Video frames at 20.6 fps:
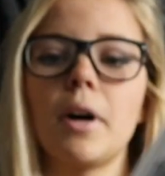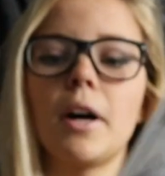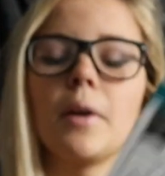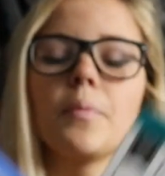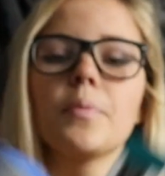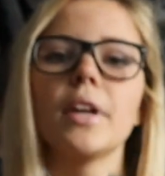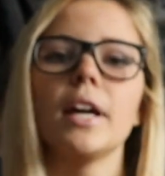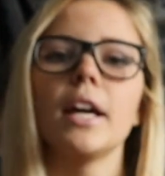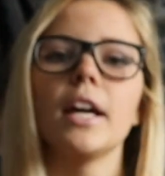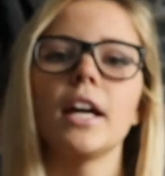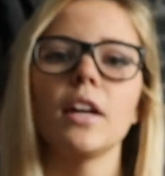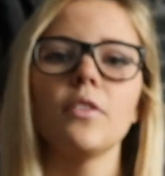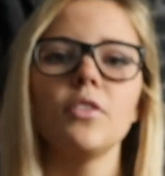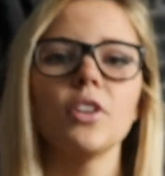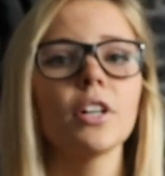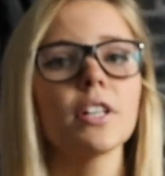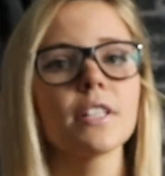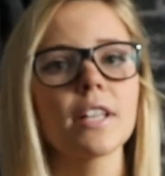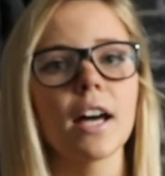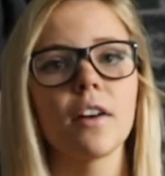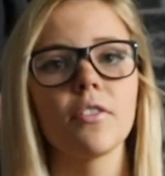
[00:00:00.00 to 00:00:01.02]
but if you
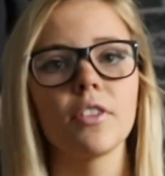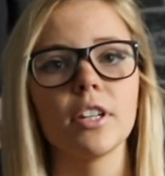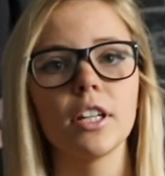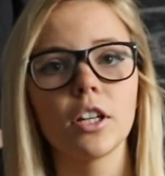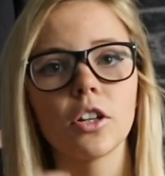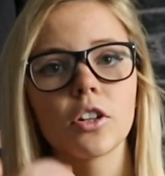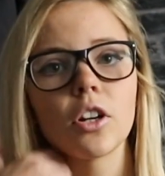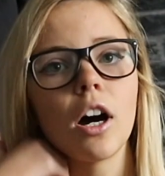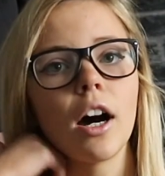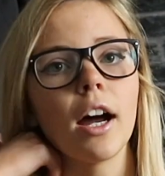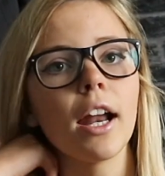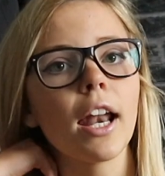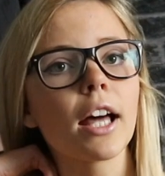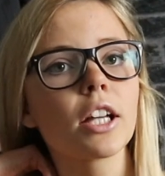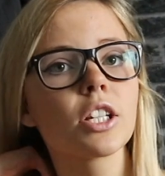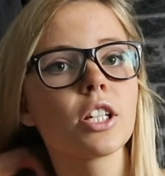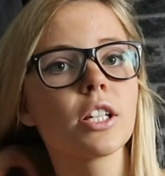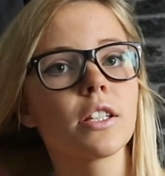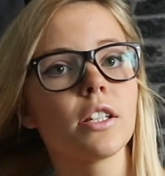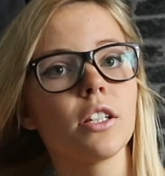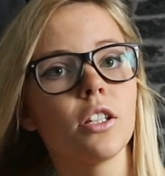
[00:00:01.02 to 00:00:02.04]
guys have any good
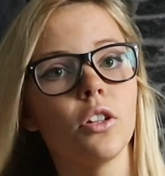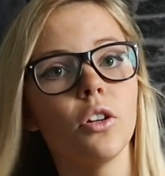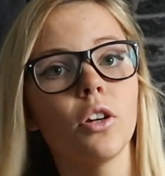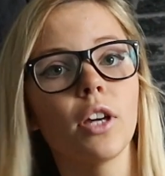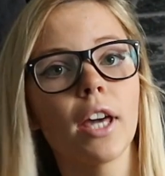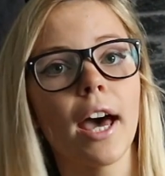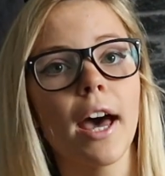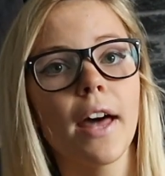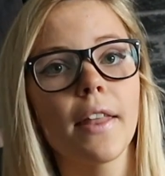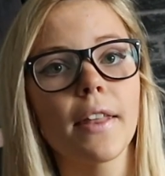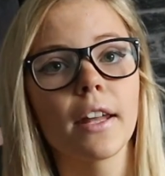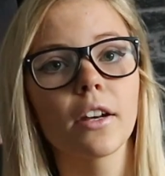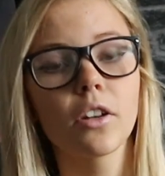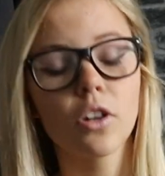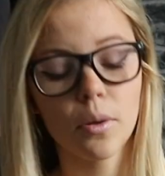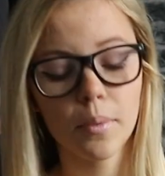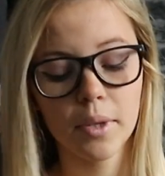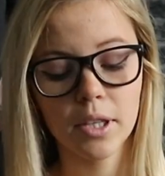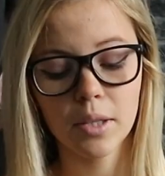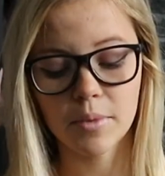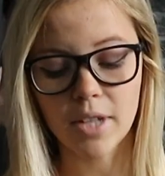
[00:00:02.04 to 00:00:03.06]
eyelashes that you get, then
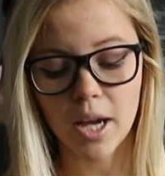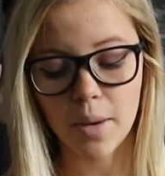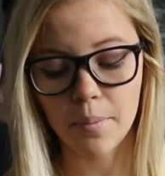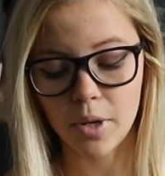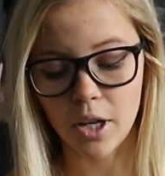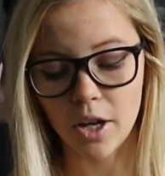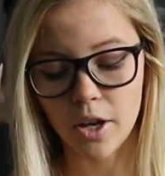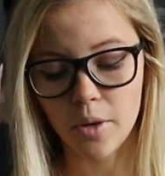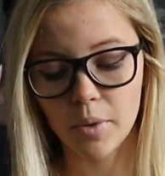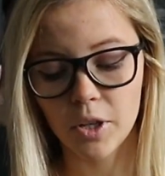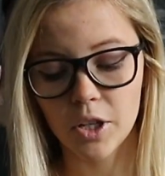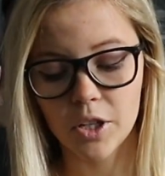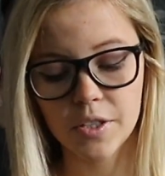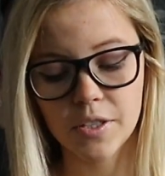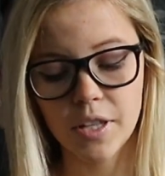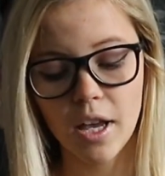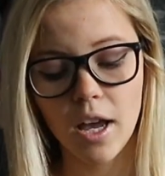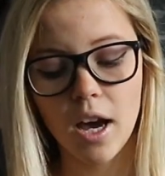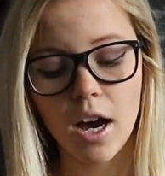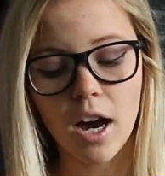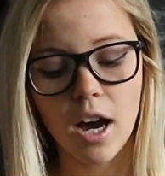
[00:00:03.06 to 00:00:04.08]
comment them down below, because
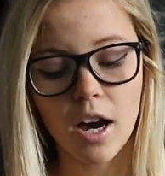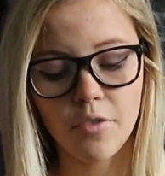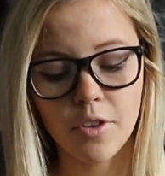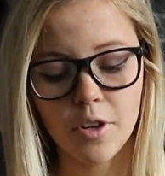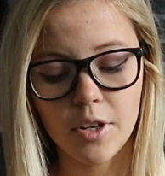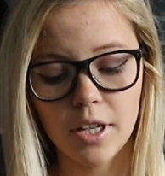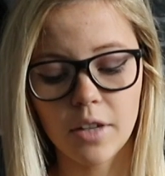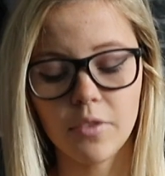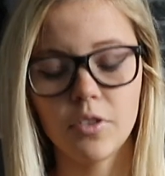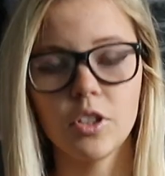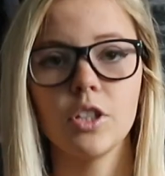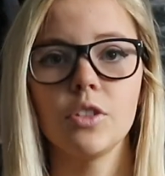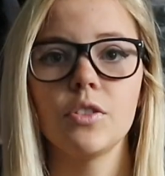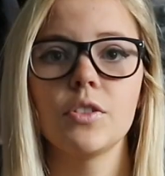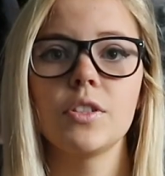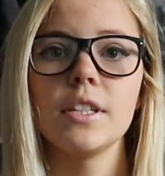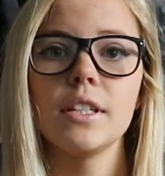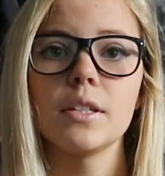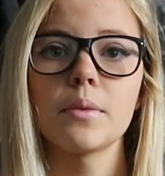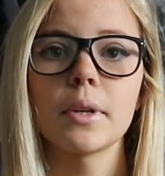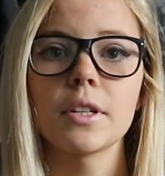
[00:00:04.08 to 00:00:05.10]
I've only ever used
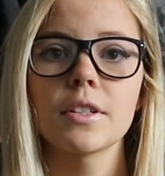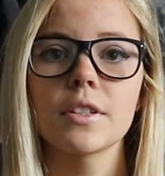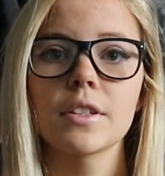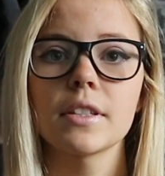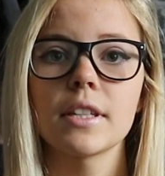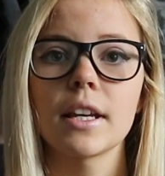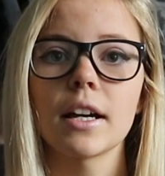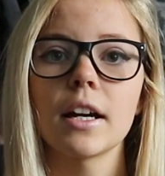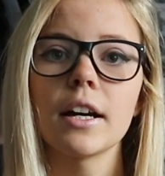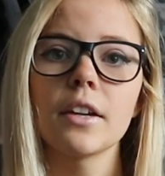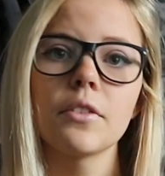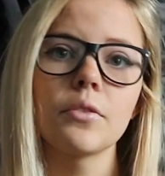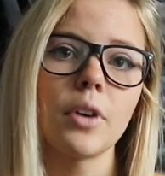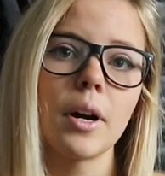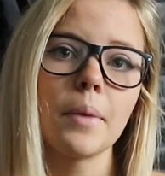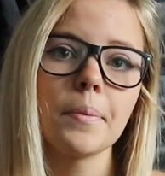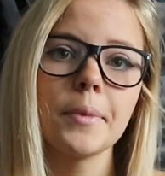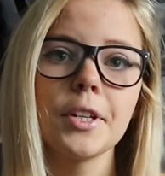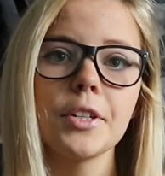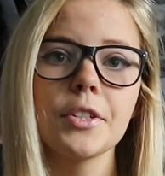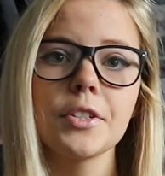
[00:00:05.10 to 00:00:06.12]
these ones because they're kind of what
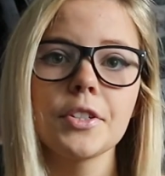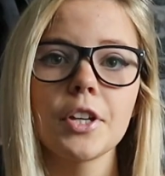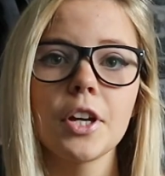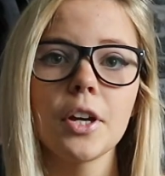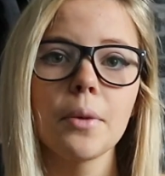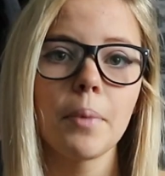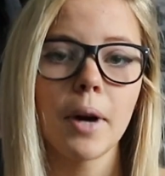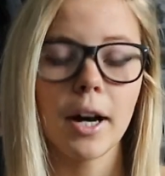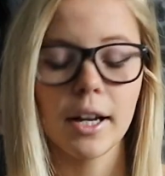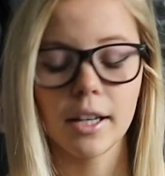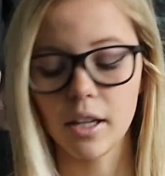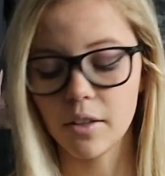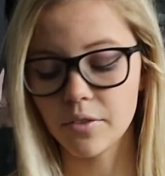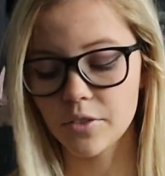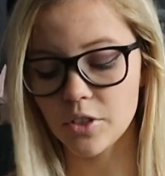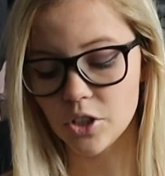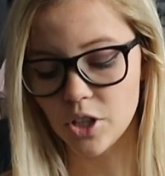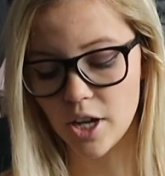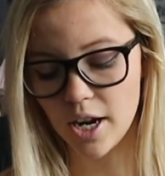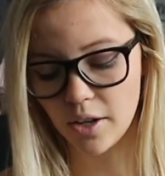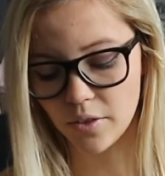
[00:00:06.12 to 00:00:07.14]
I'm used to, but I'd love
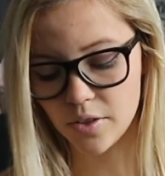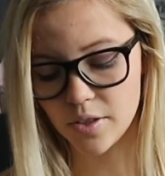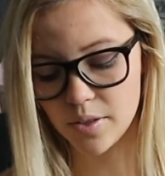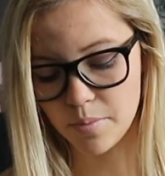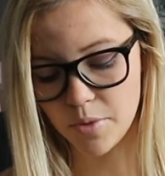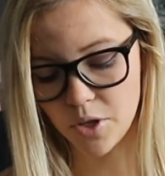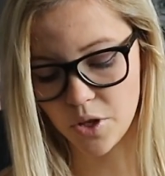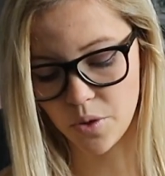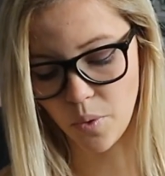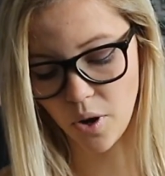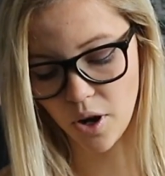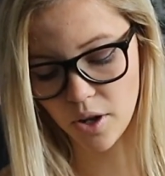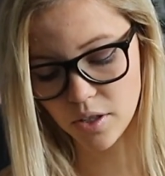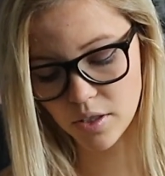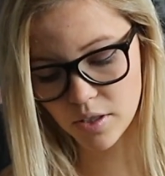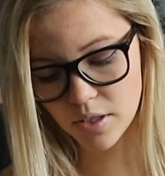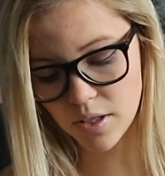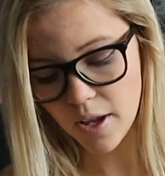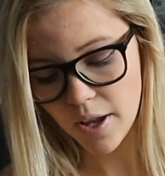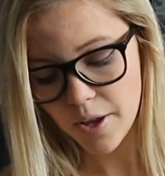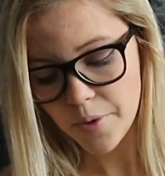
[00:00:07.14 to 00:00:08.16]
to try out some new
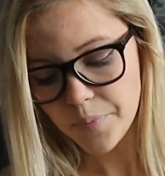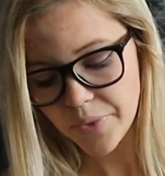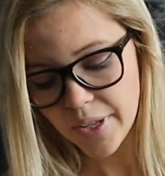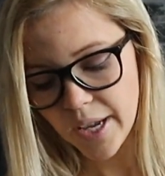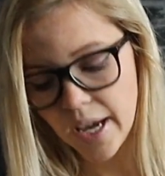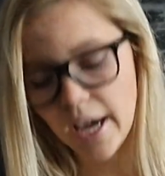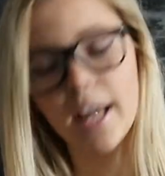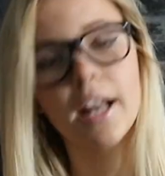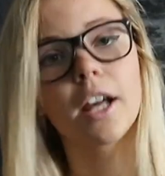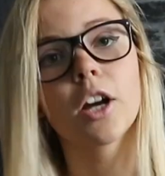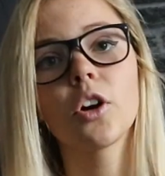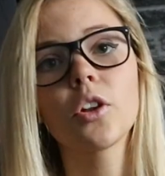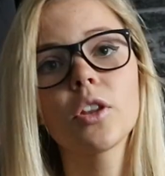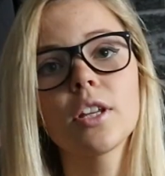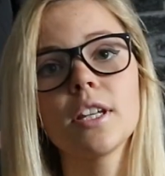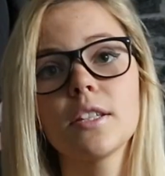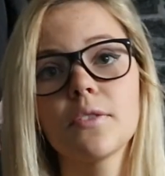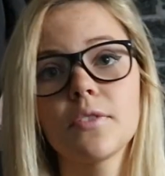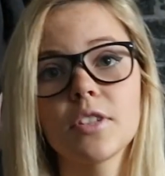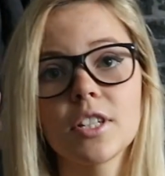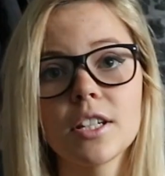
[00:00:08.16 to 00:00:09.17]
ones. And I got
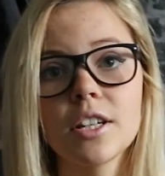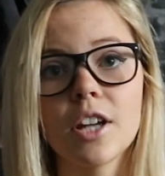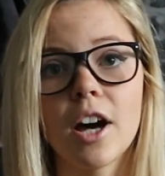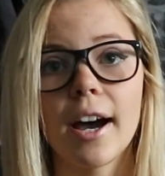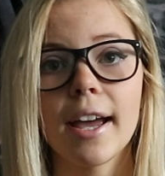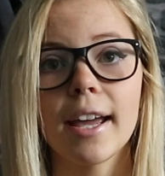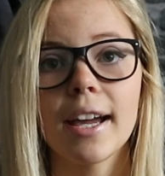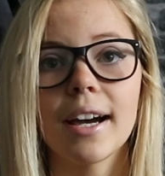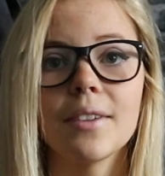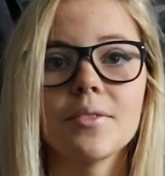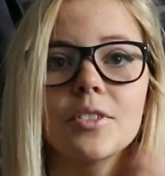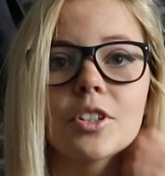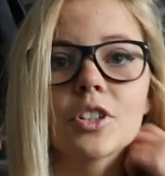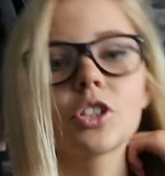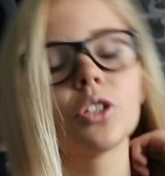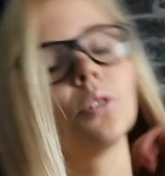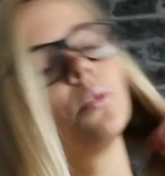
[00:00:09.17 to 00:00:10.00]
these for tonight. I'm not